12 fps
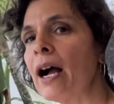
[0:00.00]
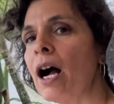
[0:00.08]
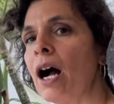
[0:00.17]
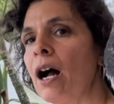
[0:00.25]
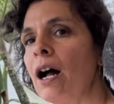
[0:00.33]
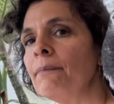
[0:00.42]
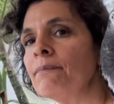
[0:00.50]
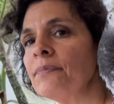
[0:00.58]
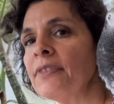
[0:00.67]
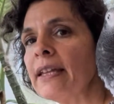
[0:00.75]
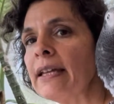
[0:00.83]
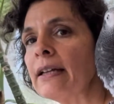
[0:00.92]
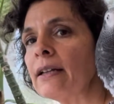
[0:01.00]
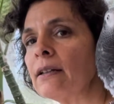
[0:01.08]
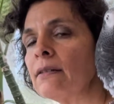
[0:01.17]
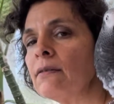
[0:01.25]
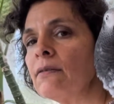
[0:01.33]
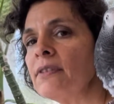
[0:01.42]
the
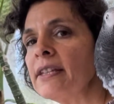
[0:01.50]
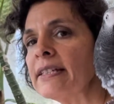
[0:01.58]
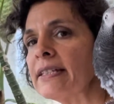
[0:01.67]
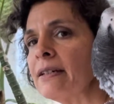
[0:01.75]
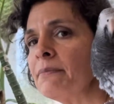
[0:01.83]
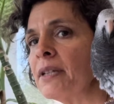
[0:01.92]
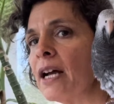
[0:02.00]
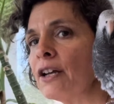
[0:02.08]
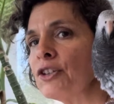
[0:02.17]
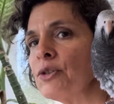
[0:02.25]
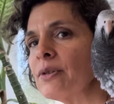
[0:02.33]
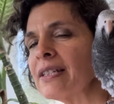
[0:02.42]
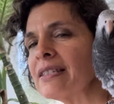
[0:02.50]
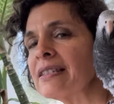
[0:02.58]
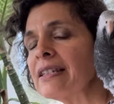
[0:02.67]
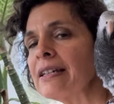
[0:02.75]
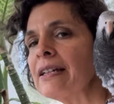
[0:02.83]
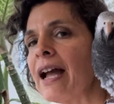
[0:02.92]
Timneh, you could
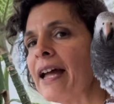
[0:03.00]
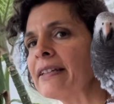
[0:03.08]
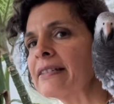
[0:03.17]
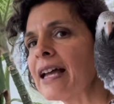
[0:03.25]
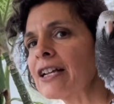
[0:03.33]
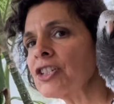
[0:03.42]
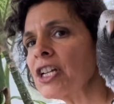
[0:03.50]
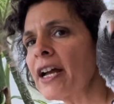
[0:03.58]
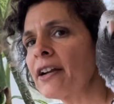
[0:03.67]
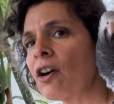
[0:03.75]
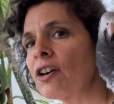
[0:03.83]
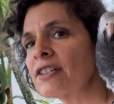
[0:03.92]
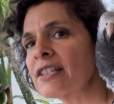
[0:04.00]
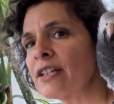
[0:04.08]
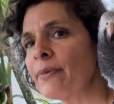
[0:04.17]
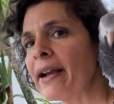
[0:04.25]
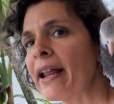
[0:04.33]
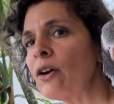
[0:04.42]
see, and it's actually kind of hard to see
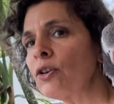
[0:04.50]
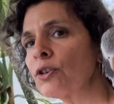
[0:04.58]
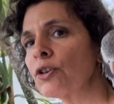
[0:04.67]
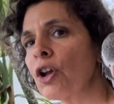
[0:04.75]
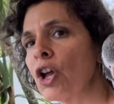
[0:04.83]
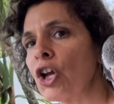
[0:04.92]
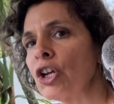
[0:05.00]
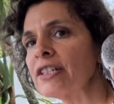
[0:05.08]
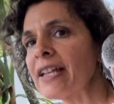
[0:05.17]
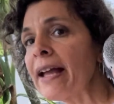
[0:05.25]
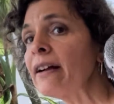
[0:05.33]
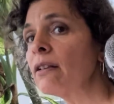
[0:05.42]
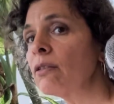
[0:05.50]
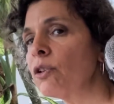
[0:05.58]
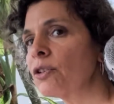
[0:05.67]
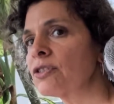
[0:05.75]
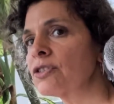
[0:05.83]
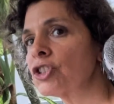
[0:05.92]
right now, her tail
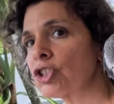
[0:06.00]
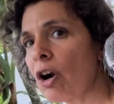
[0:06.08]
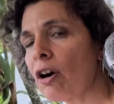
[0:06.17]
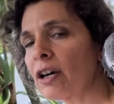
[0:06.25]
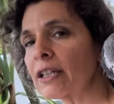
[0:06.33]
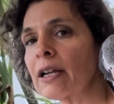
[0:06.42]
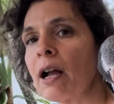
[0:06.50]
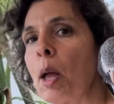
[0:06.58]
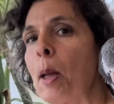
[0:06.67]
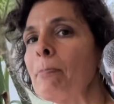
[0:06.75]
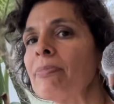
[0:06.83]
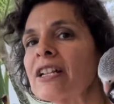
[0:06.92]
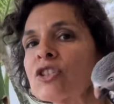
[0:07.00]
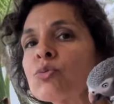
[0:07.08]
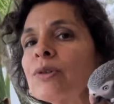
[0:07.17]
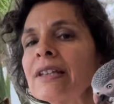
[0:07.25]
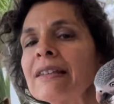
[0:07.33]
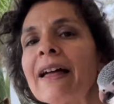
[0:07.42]
looks dark, but it's
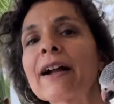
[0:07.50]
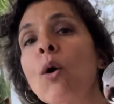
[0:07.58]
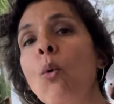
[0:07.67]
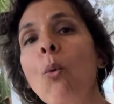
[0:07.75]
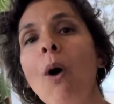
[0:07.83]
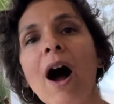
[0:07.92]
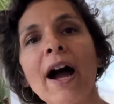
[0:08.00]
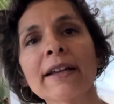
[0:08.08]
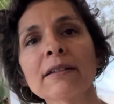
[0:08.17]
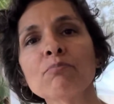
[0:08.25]
really like a wine